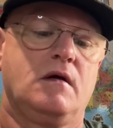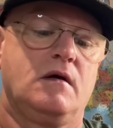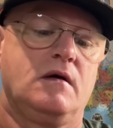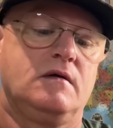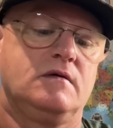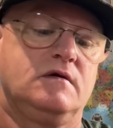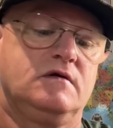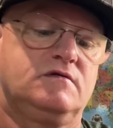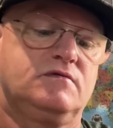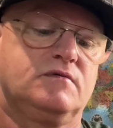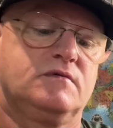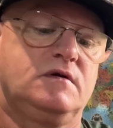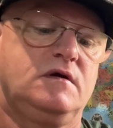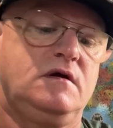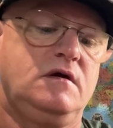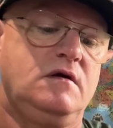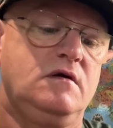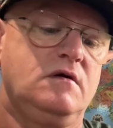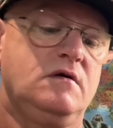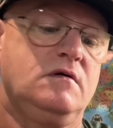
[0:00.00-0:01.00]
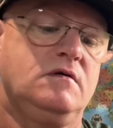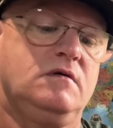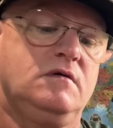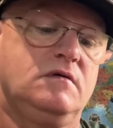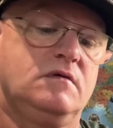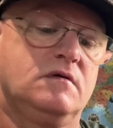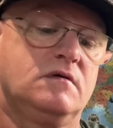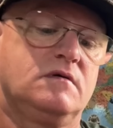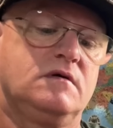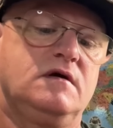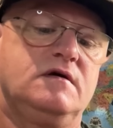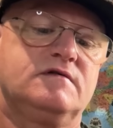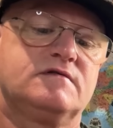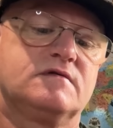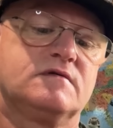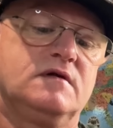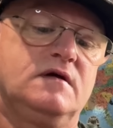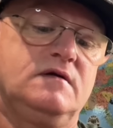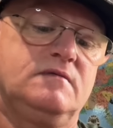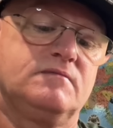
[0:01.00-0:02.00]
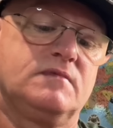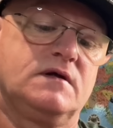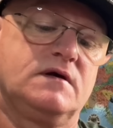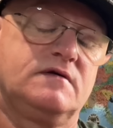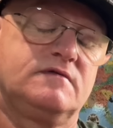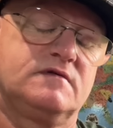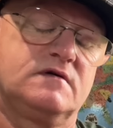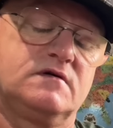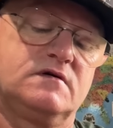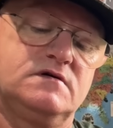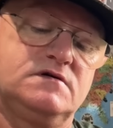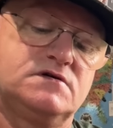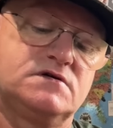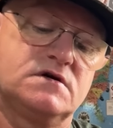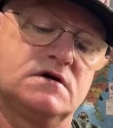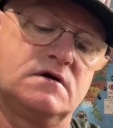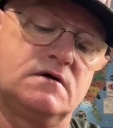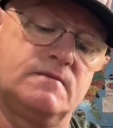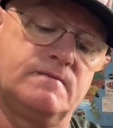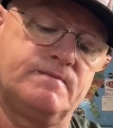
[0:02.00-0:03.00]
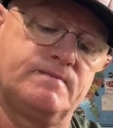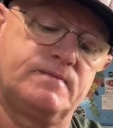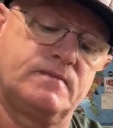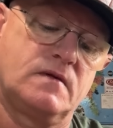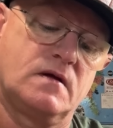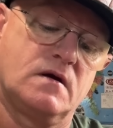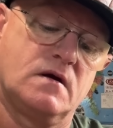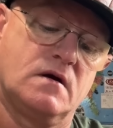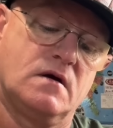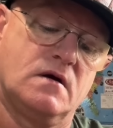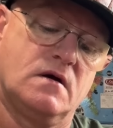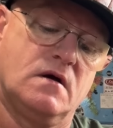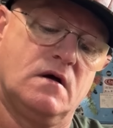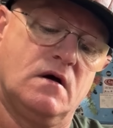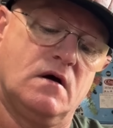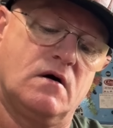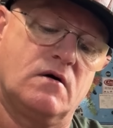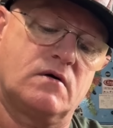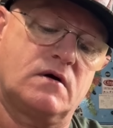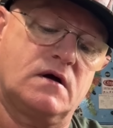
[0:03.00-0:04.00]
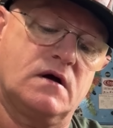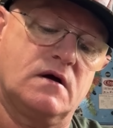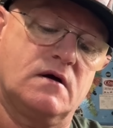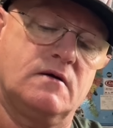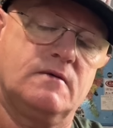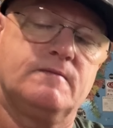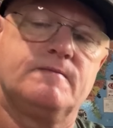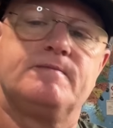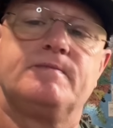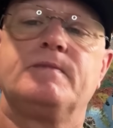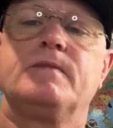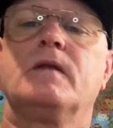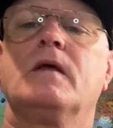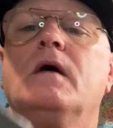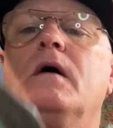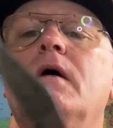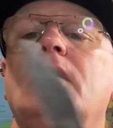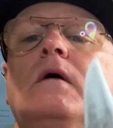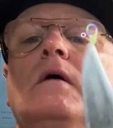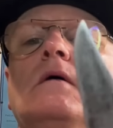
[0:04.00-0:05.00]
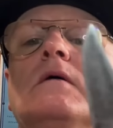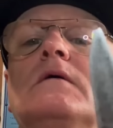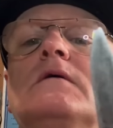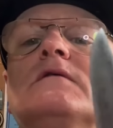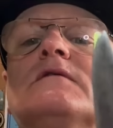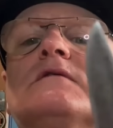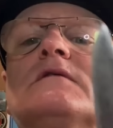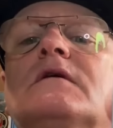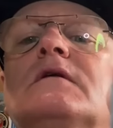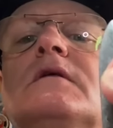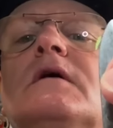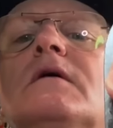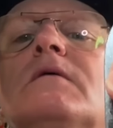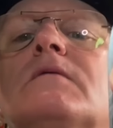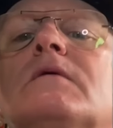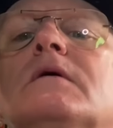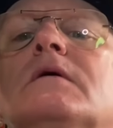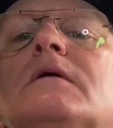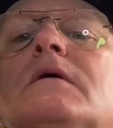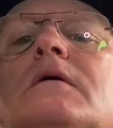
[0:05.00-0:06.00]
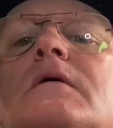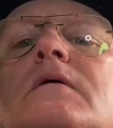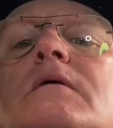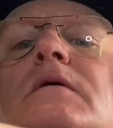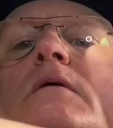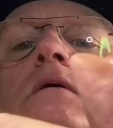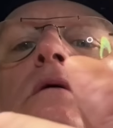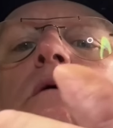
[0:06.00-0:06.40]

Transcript: And this one here, yes sir, that blade's in good shape. Okay, you see that right there?